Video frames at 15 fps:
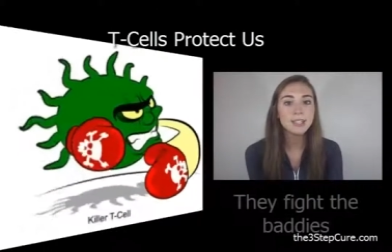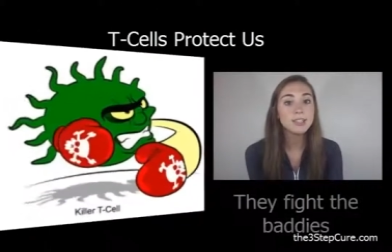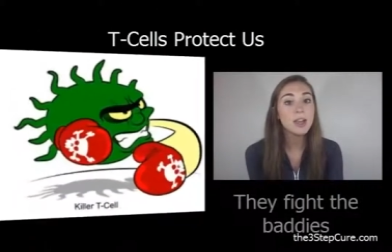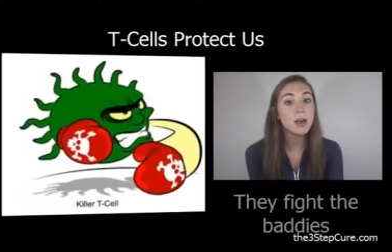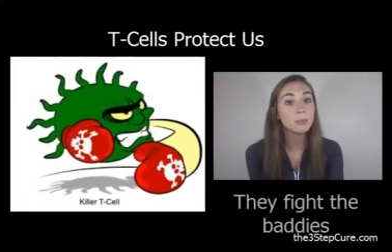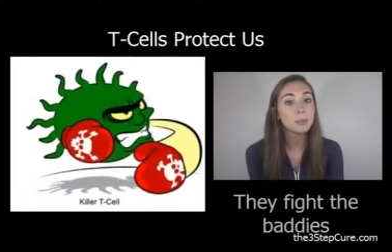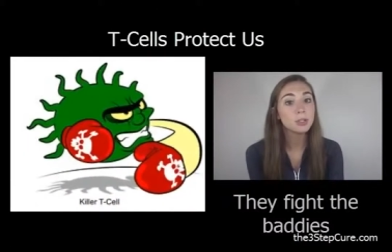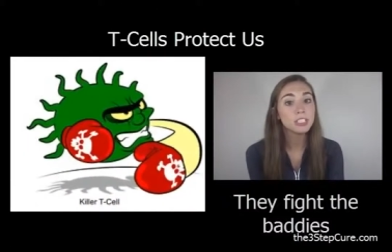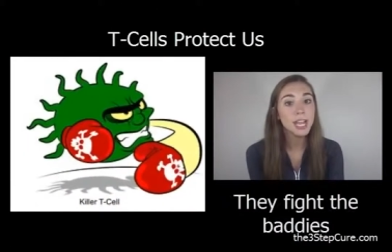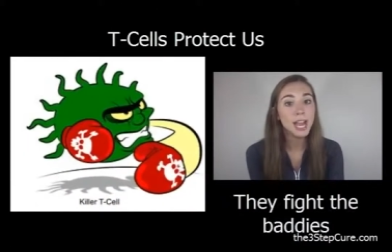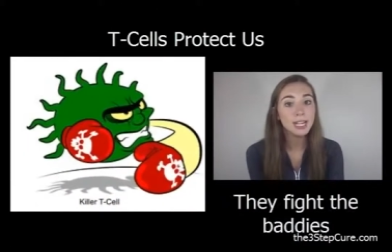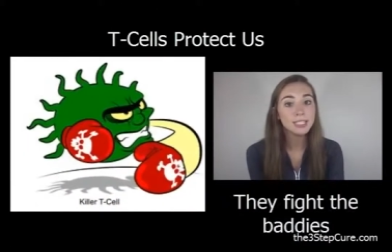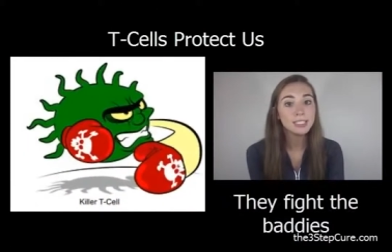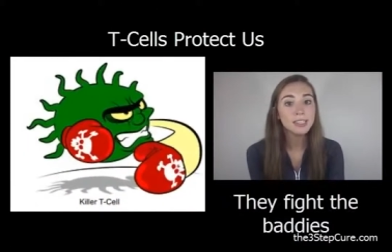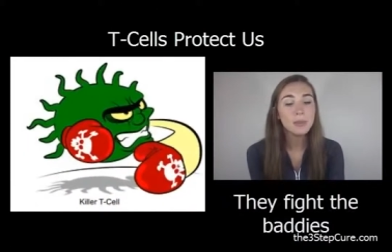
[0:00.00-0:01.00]
help
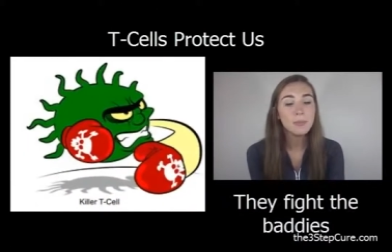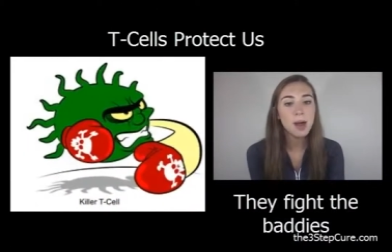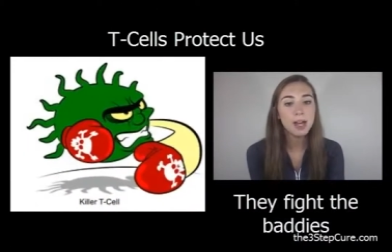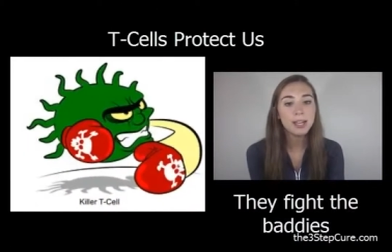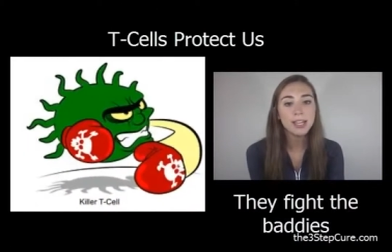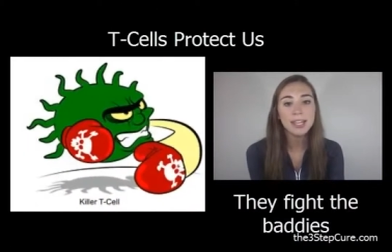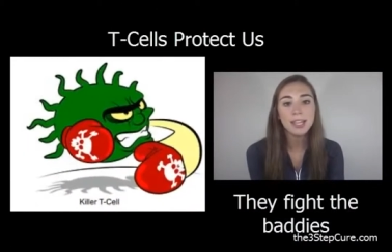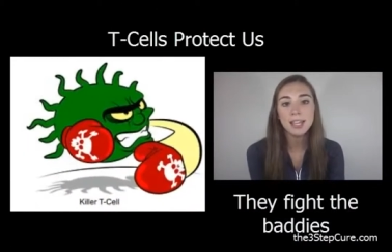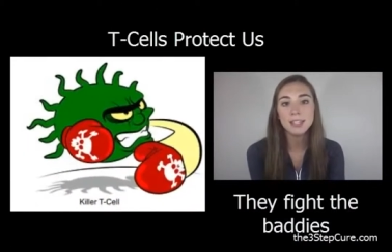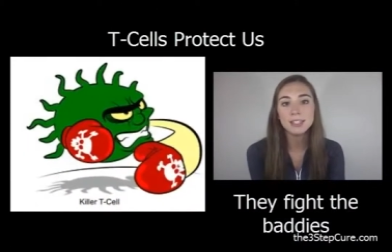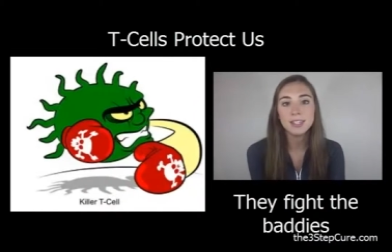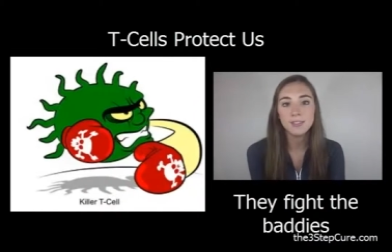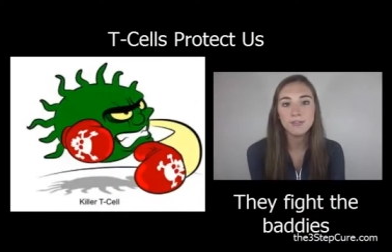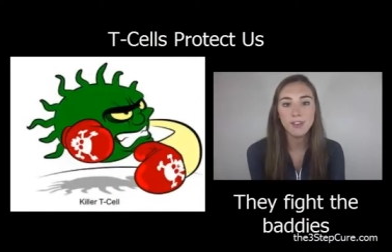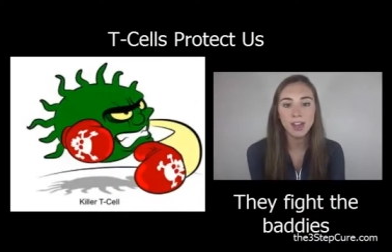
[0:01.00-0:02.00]
protect the body
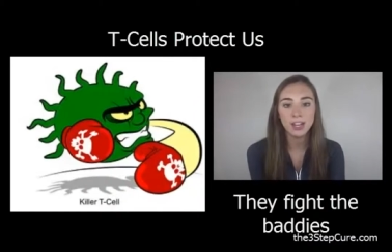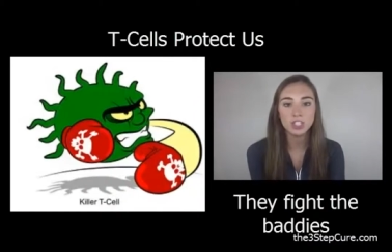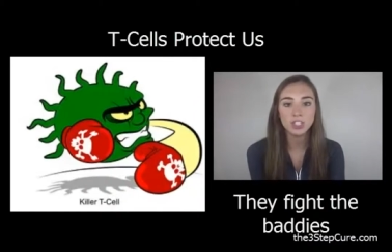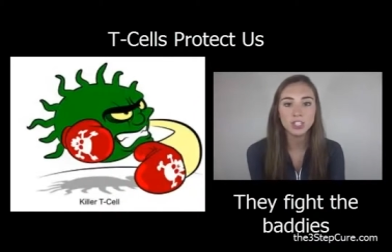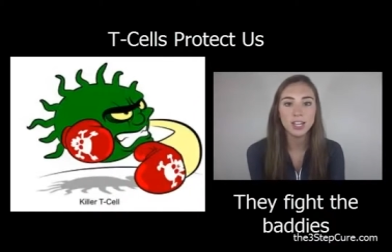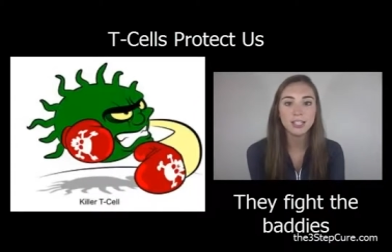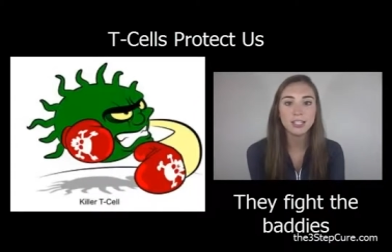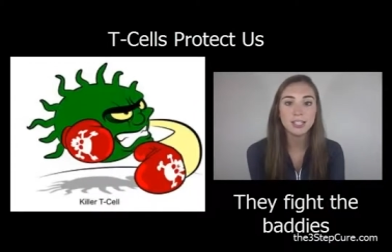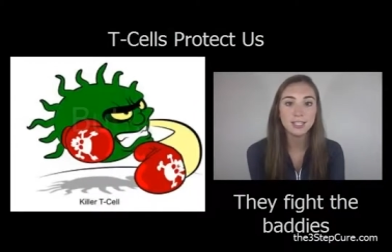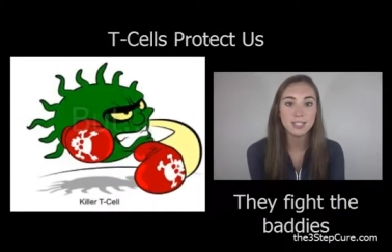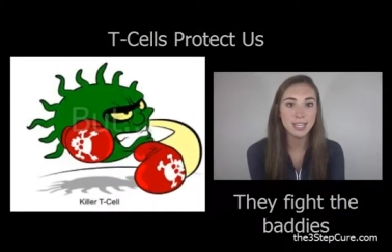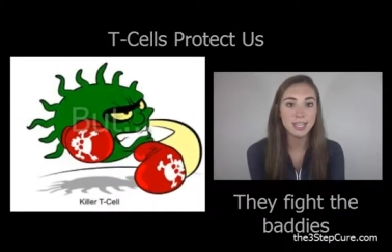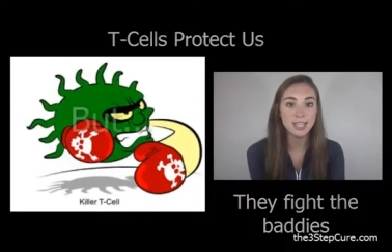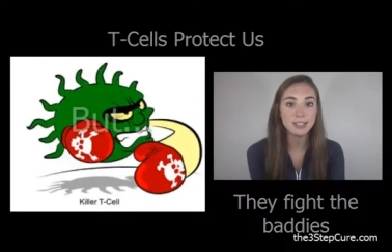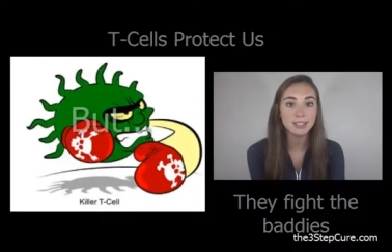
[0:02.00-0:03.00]
against infection and
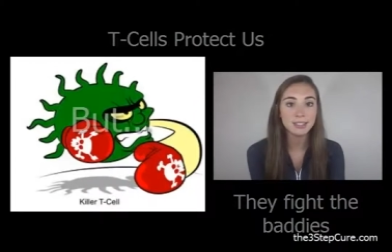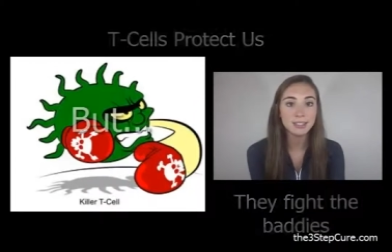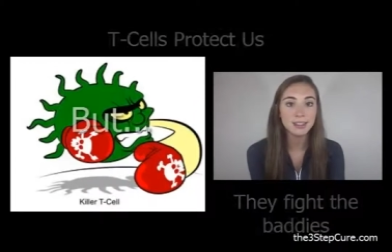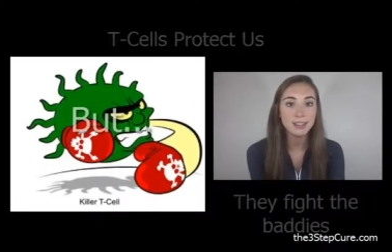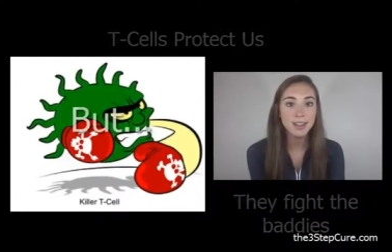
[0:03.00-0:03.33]
disease.